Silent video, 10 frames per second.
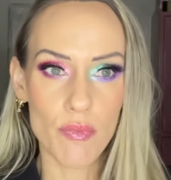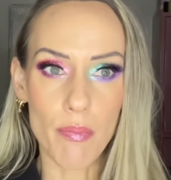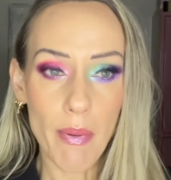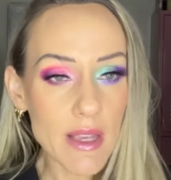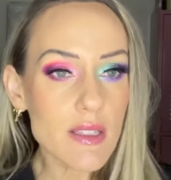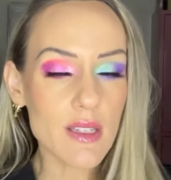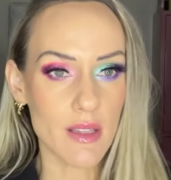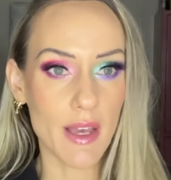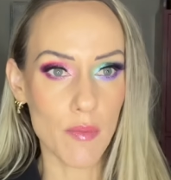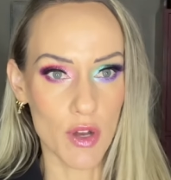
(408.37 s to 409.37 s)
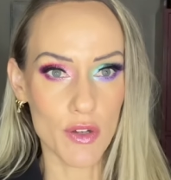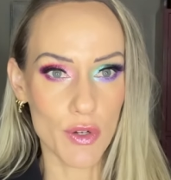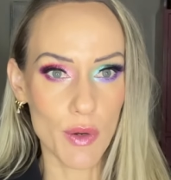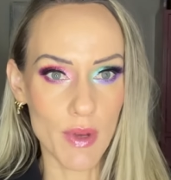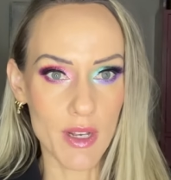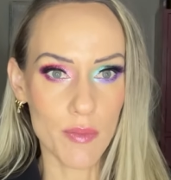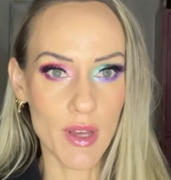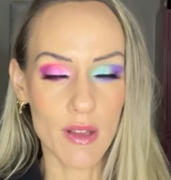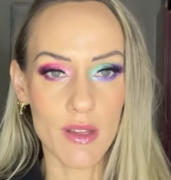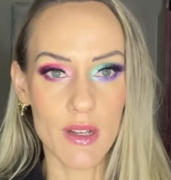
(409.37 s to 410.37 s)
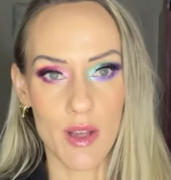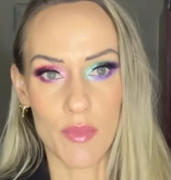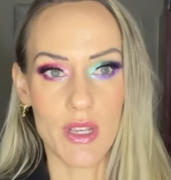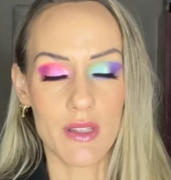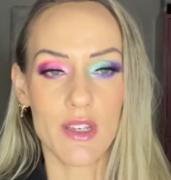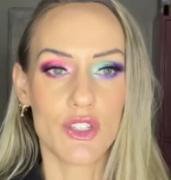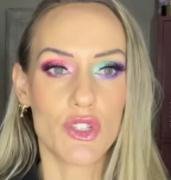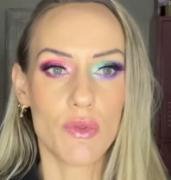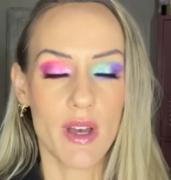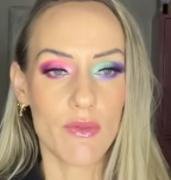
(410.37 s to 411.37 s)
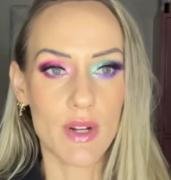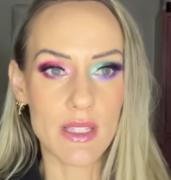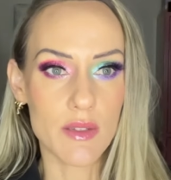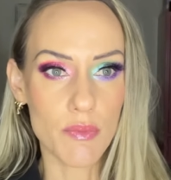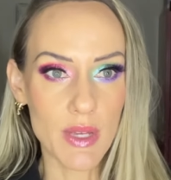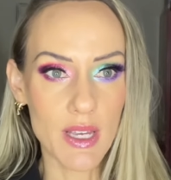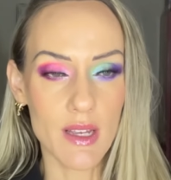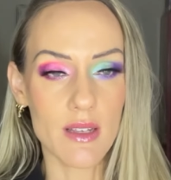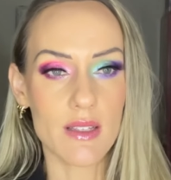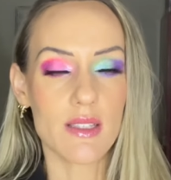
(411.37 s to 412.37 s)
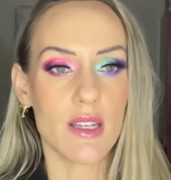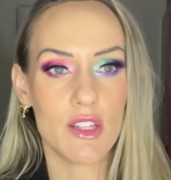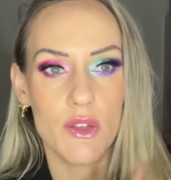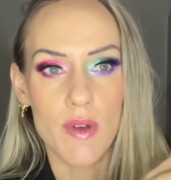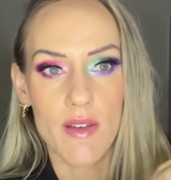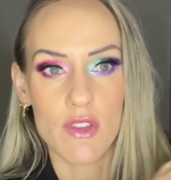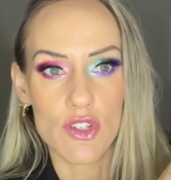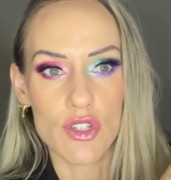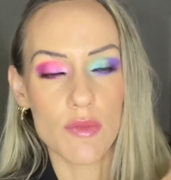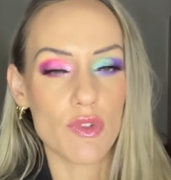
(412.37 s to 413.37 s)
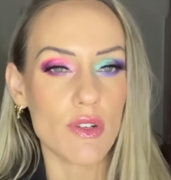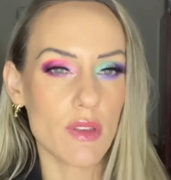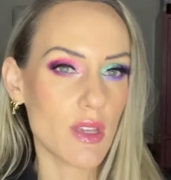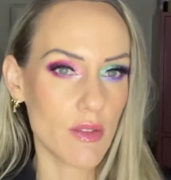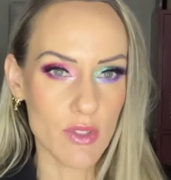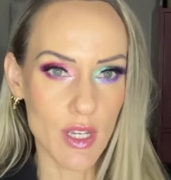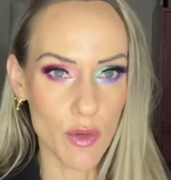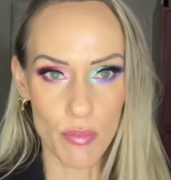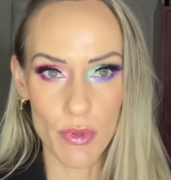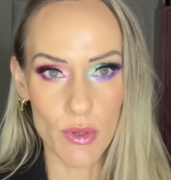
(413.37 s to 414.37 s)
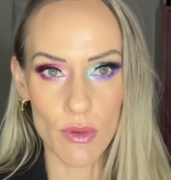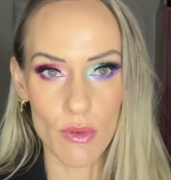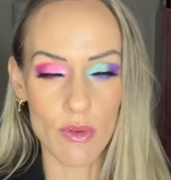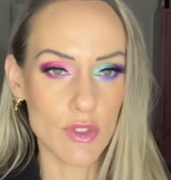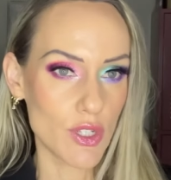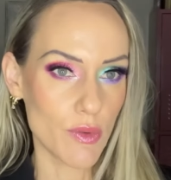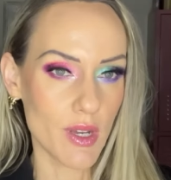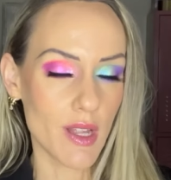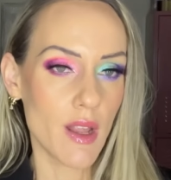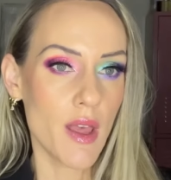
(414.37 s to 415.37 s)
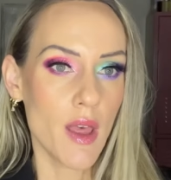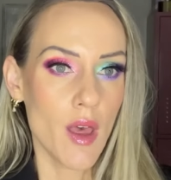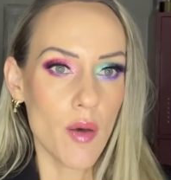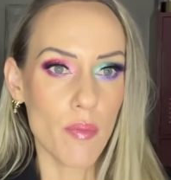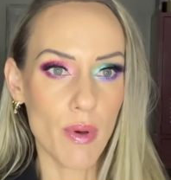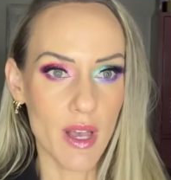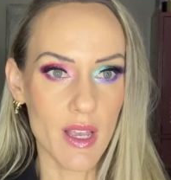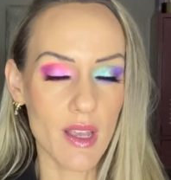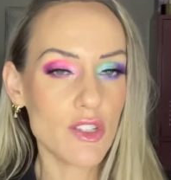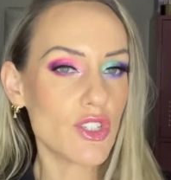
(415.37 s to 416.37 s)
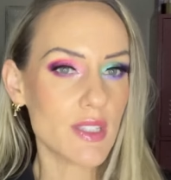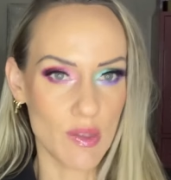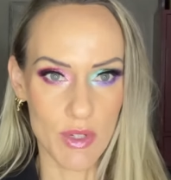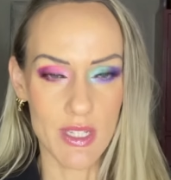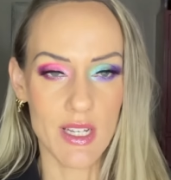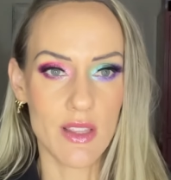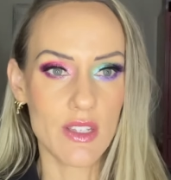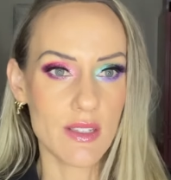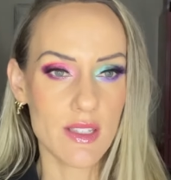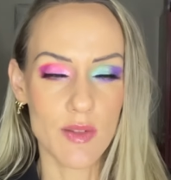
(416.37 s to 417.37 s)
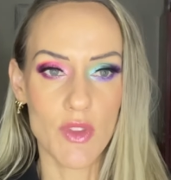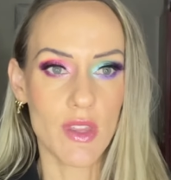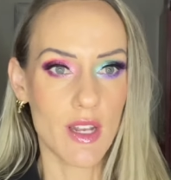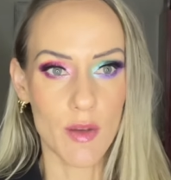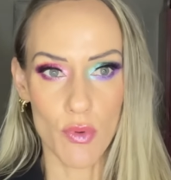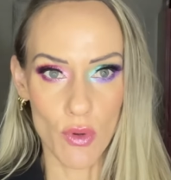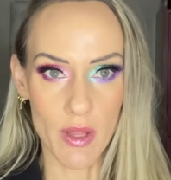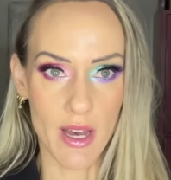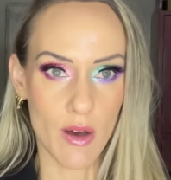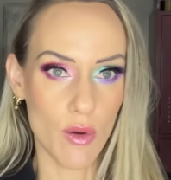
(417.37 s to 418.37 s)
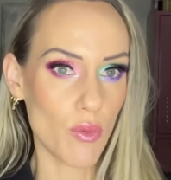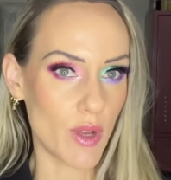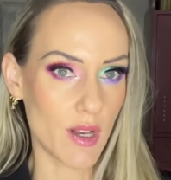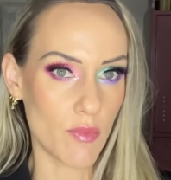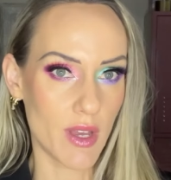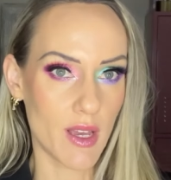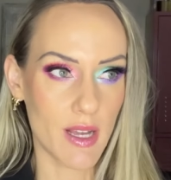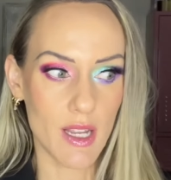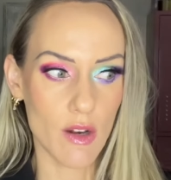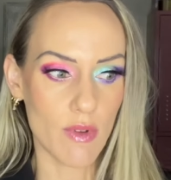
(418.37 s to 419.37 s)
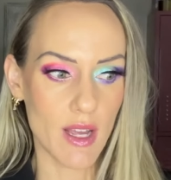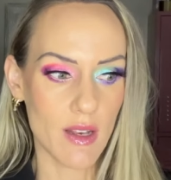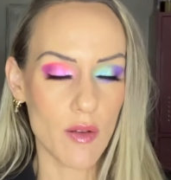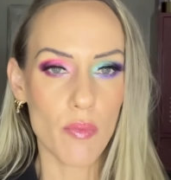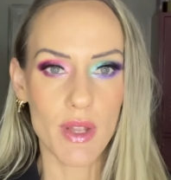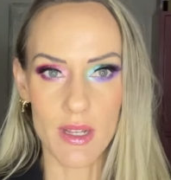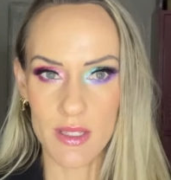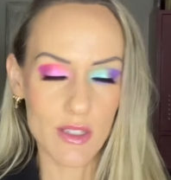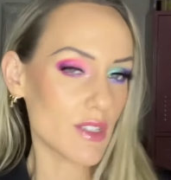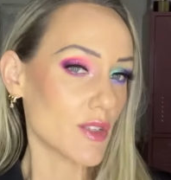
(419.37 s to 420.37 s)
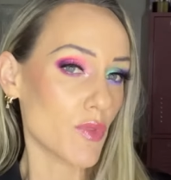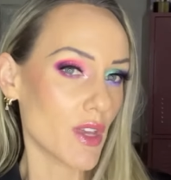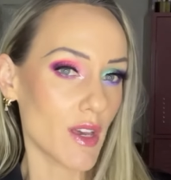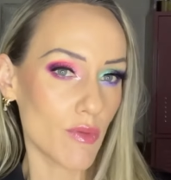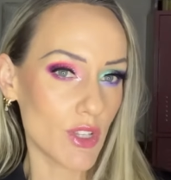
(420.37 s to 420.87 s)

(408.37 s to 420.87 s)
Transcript: basically a monochromatic palette. I mean, yes, you have reds and pinks, and you have this shimmer that gives like a blue to it, but it's just limited. This is something that I pull out when I'm like, I need a red, but it's not something I would